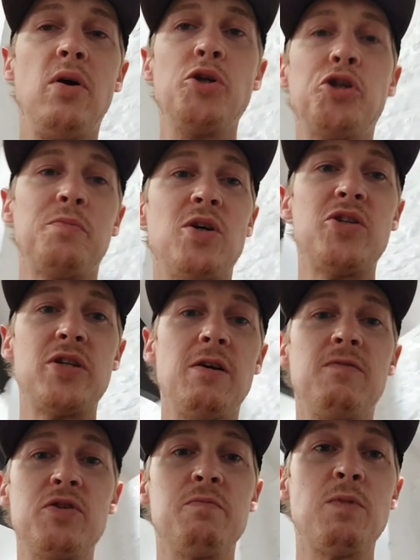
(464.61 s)
push
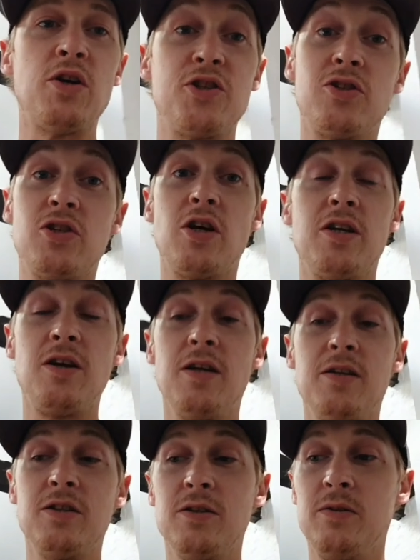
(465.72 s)
myself as much as I'd
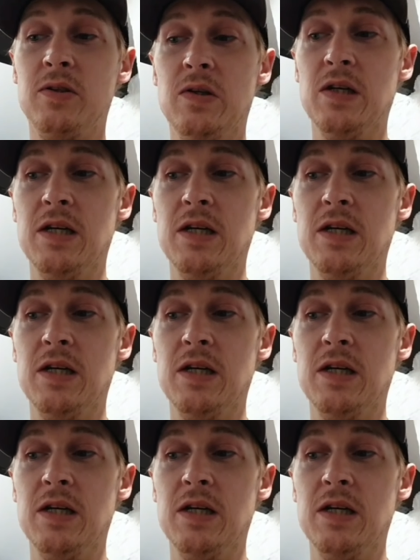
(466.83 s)
like to.